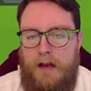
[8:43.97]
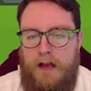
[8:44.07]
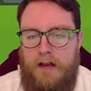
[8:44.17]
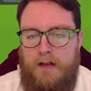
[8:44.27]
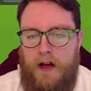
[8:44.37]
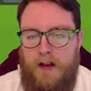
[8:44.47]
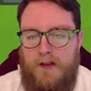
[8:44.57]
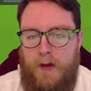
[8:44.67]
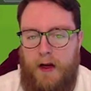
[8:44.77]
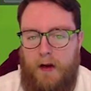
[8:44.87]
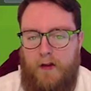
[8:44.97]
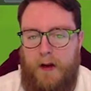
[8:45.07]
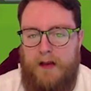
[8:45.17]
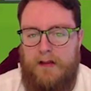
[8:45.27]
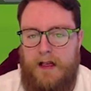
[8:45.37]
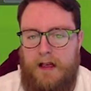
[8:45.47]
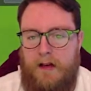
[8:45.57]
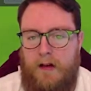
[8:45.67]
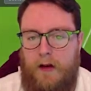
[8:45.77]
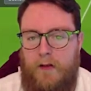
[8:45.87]
He's danced by a lot of players there.
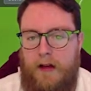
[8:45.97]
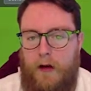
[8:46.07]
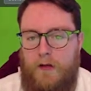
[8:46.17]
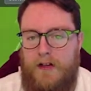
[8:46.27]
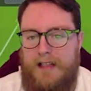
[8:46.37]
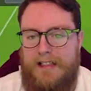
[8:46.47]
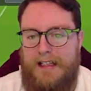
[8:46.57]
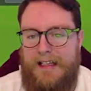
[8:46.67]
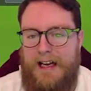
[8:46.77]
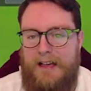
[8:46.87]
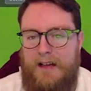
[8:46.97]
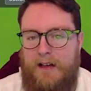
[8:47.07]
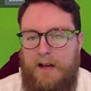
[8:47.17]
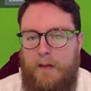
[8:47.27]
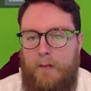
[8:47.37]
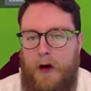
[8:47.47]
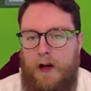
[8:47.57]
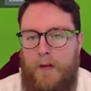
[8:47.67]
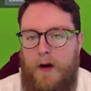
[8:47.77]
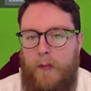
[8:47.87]
Kolarenko, Tyson again.
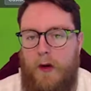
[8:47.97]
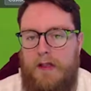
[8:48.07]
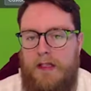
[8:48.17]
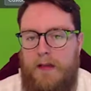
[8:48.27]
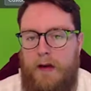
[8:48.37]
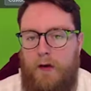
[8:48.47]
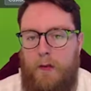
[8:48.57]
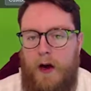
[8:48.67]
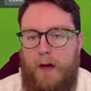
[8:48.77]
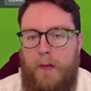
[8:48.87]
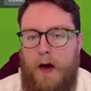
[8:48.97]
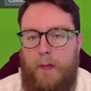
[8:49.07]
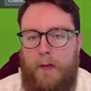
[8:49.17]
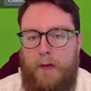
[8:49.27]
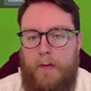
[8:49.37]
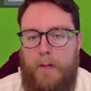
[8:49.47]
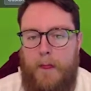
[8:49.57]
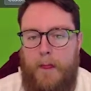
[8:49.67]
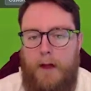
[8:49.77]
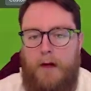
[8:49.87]
Mark him up, boys. In the middle, mark him up.
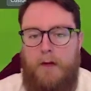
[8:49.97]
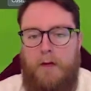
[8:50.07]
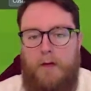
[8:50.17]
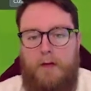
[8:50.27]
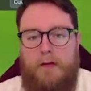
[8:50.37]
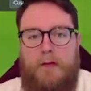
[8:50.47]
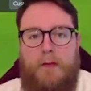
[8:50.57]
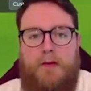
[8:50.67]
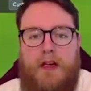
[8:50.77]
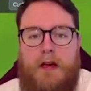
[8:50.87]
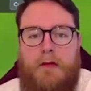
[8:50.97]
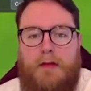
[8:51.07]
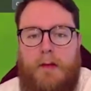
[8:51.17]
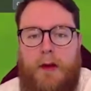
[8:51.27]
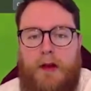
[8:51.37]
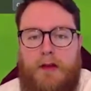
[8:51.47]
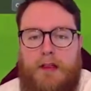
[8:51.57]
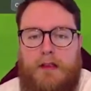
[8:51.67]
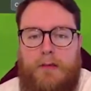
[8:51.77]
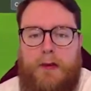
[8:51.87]
Oh, check. Was that a punch?
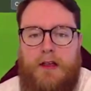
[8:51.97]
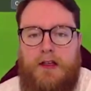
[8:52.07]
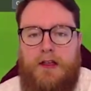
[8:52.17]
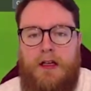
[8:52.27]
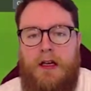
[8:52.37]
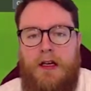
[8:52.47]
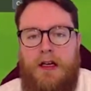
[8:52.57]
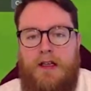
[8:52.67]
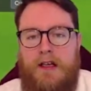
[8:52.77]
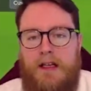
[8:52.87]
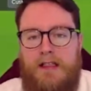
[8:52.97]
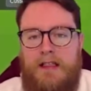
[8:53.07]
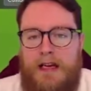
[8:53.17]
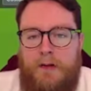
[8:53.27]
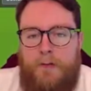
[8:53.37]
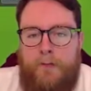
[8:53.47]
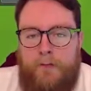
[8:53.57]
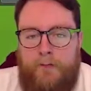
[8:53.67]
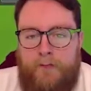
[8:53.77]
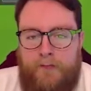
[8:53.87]
It's a punch. Tyson now.
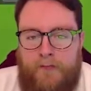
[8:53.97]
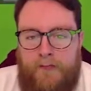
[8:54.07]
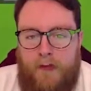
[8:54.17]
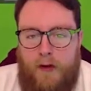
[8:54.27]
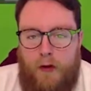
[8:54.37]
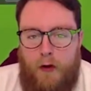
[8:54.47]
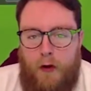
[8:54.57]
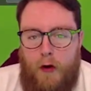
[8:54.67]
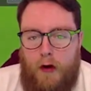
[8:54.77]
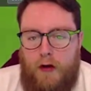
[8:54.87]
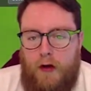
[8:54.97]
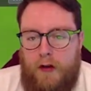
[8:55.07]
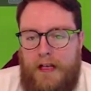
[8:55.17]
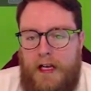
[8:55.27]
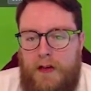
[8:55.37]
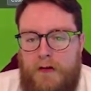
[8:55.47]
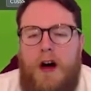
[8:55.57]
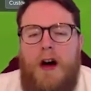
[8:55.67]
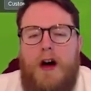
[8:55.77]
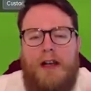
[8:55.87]
Oh, God, dangerous.
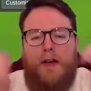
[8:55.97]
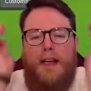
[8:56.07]
Oh, it's